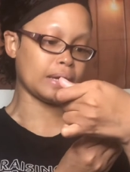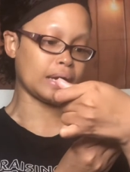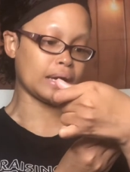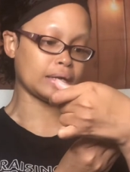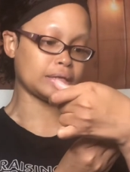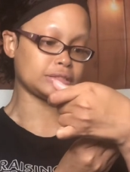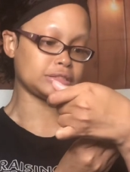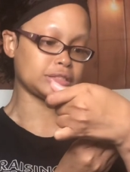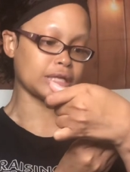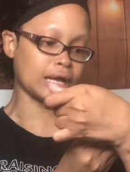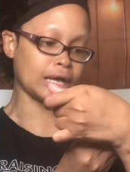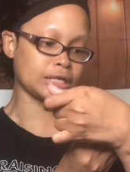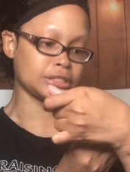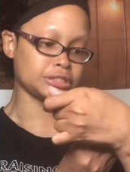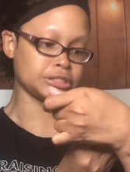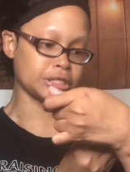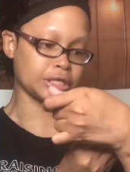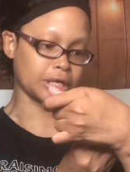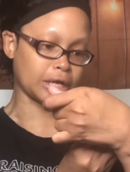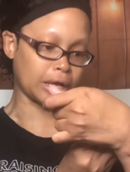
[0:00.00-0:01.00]

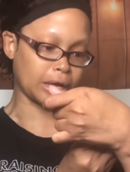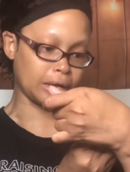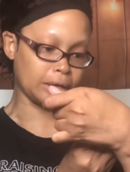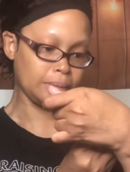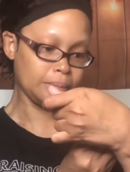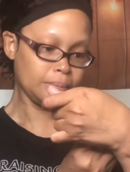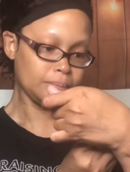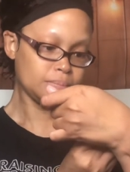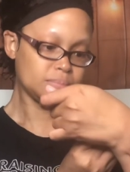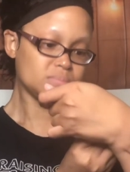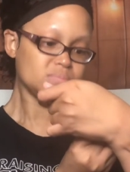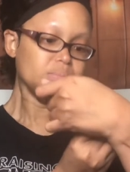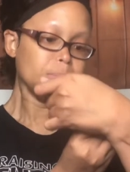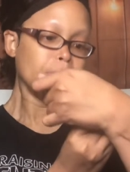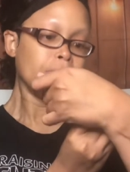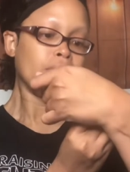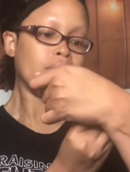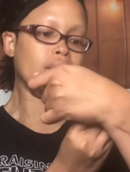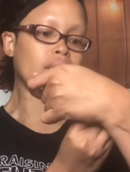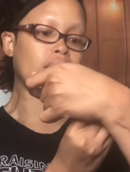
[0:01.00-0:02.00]
Anastasia
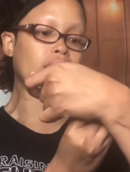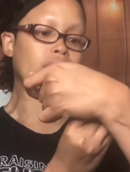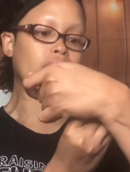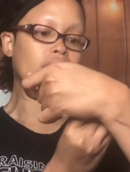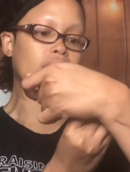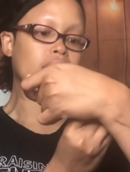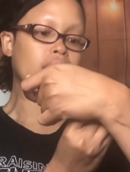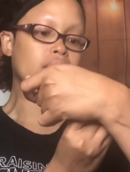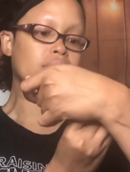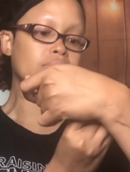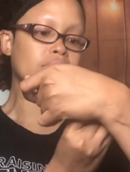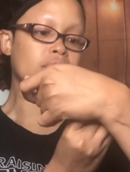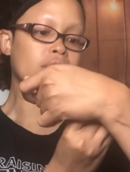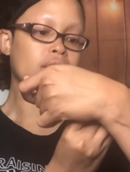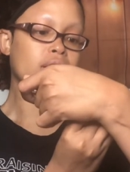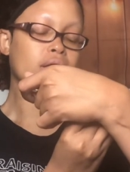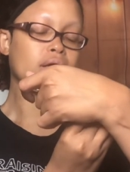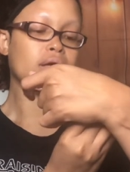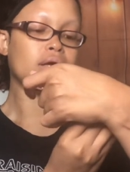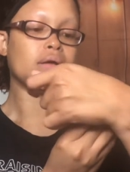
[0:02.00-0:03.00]

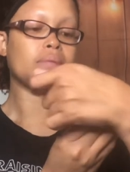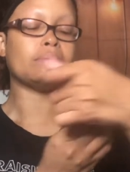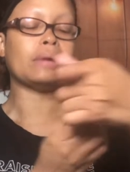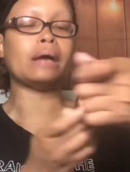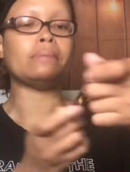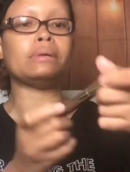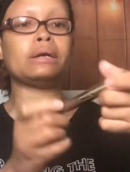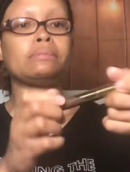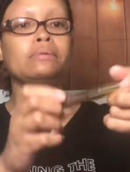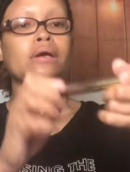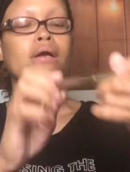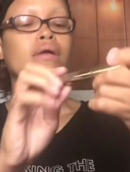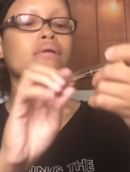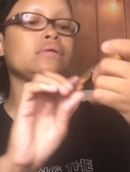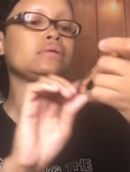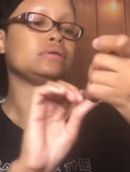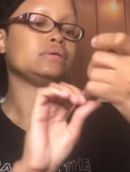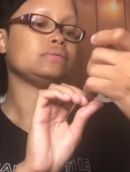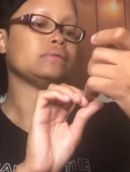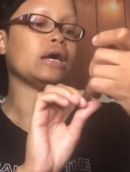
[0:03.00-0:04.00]
um, by Beverly.
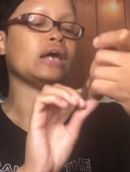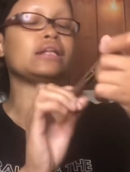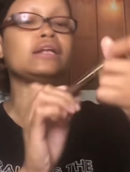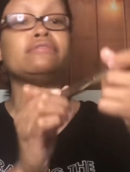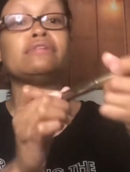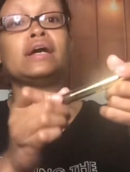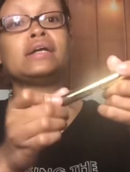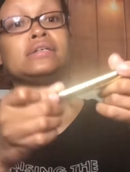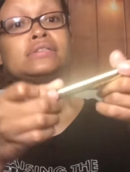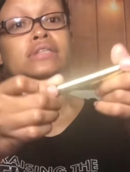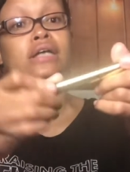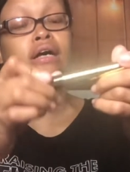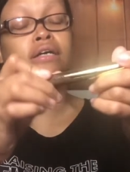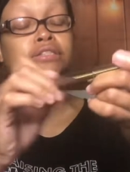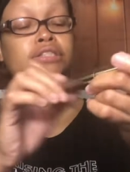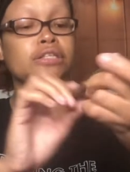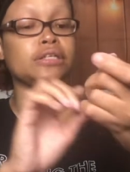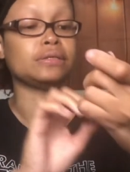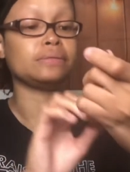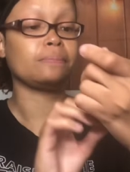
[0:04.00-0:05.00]
I love
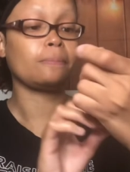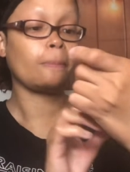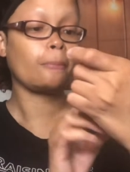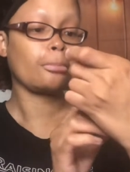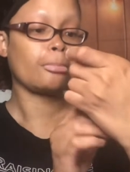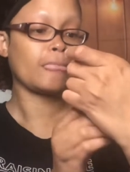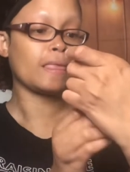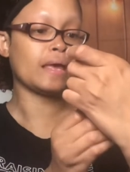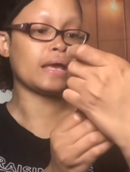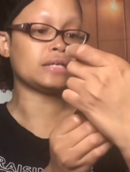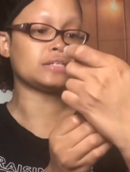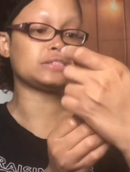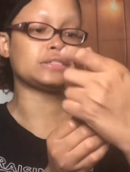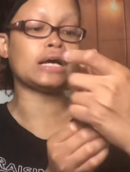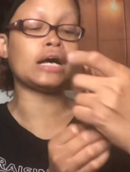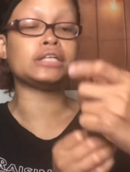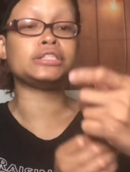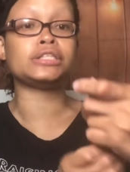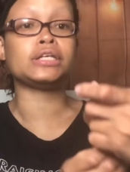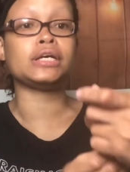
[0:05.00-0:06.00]
Anastasia.
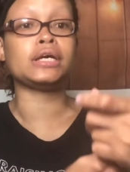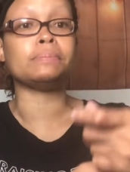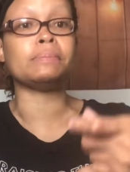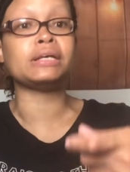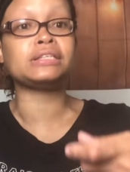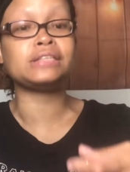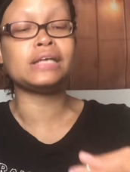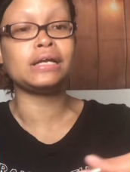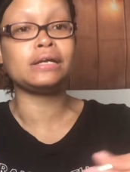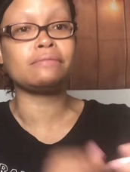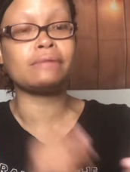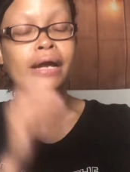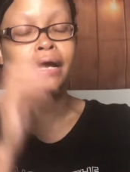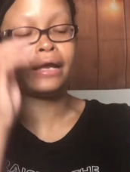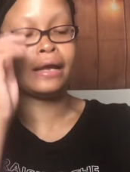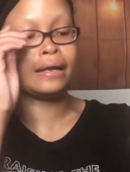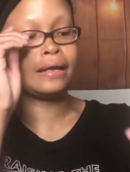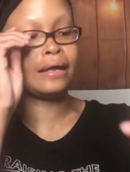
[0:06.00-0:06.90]
Anastasia. Am I saying it right?